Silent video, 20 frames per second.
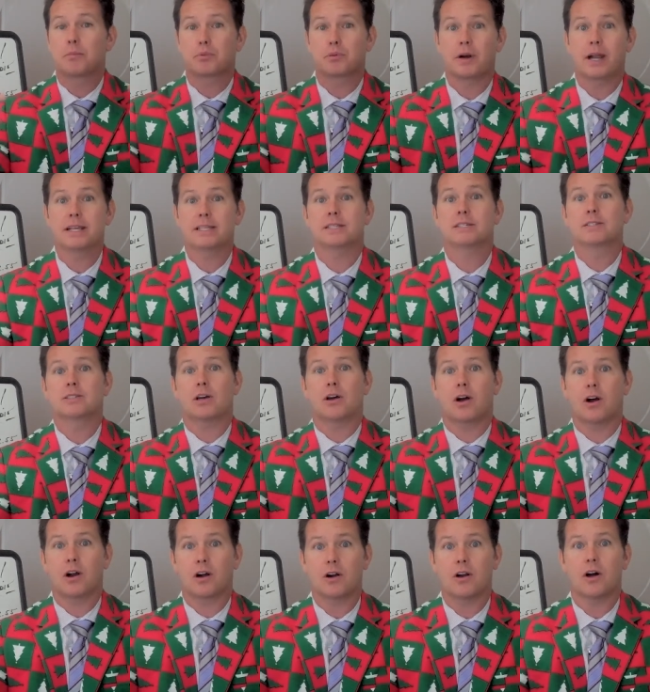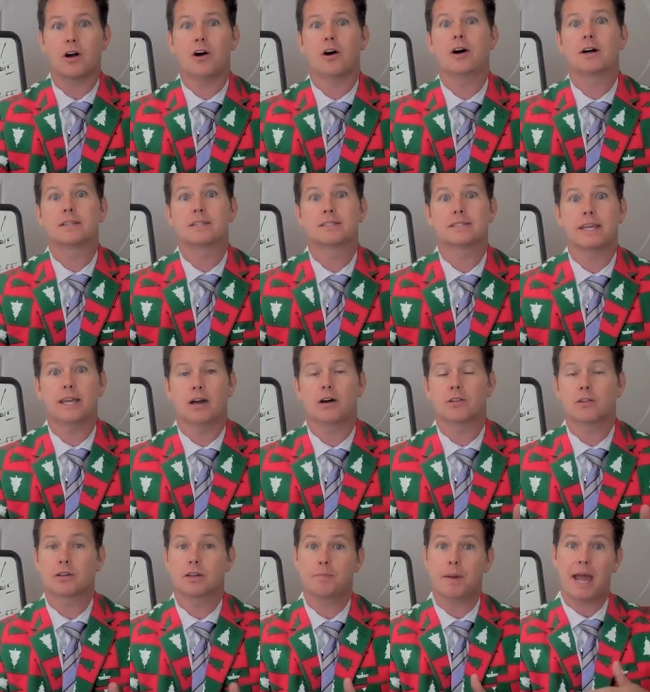Prices are on
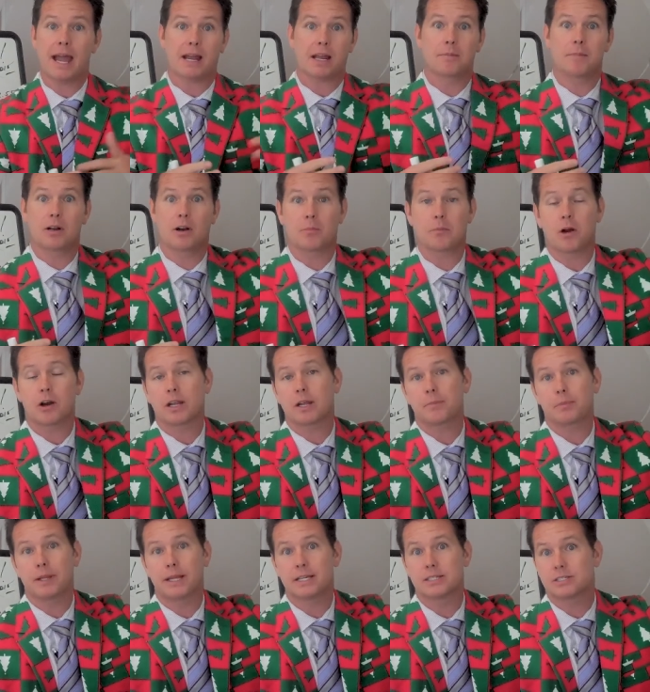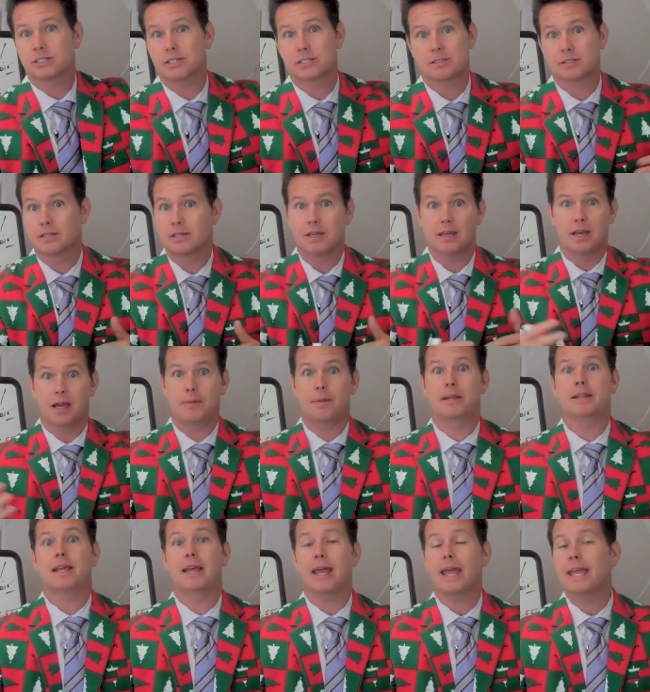sale. Look back. I mean, our marketplace just, I
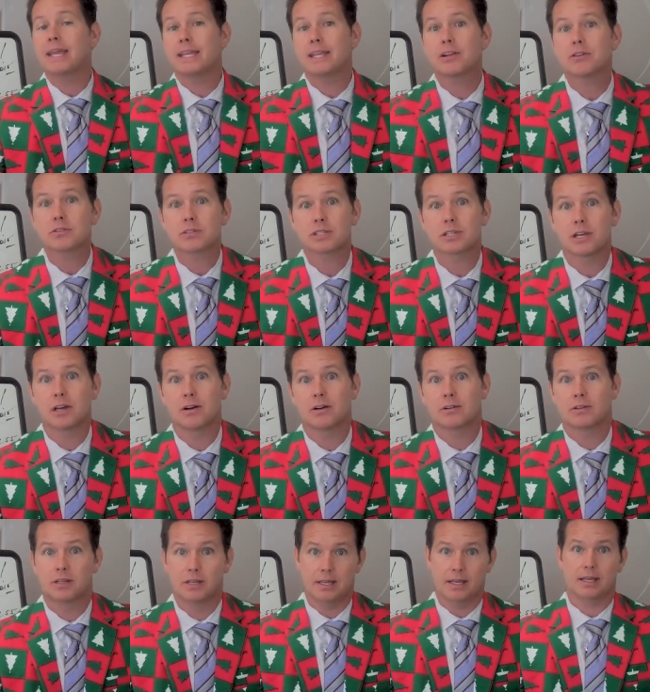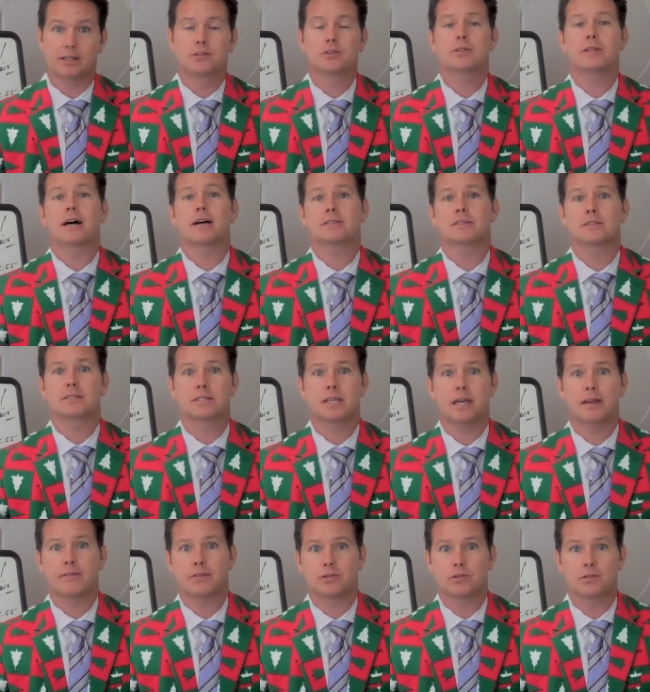mean, eight years ago in two thousand
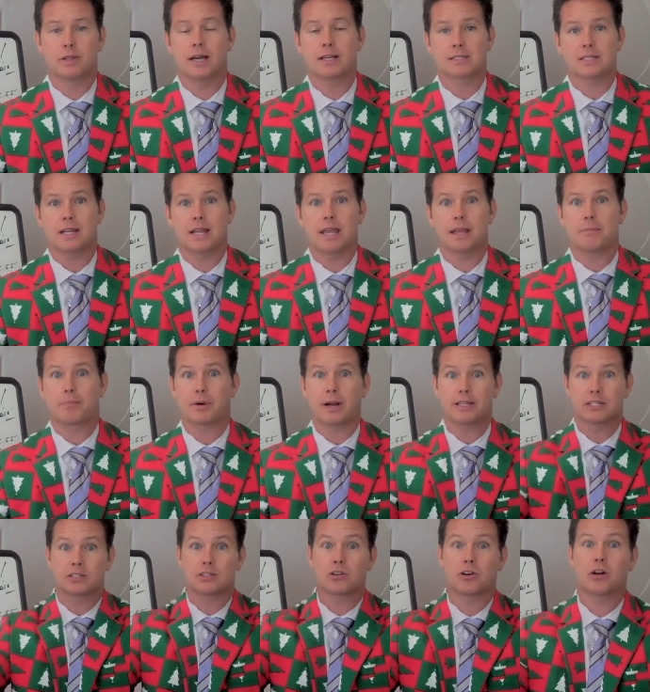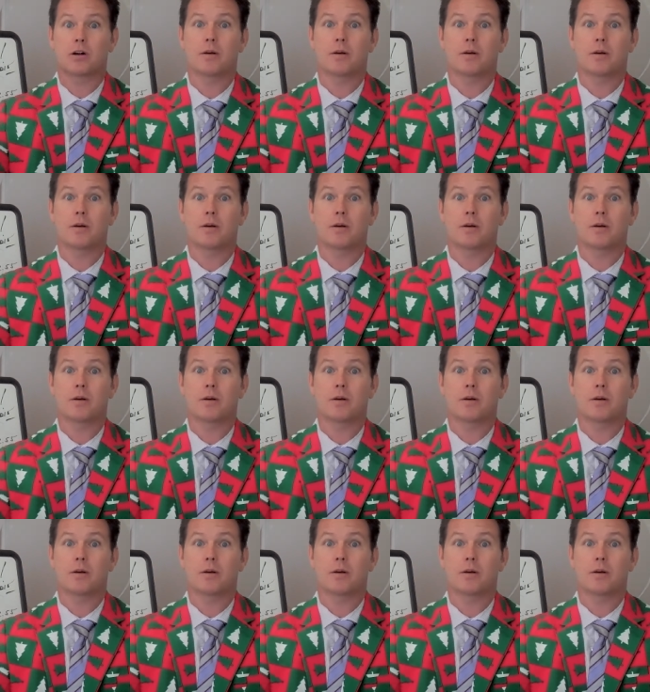seven, two thousand eight, prices are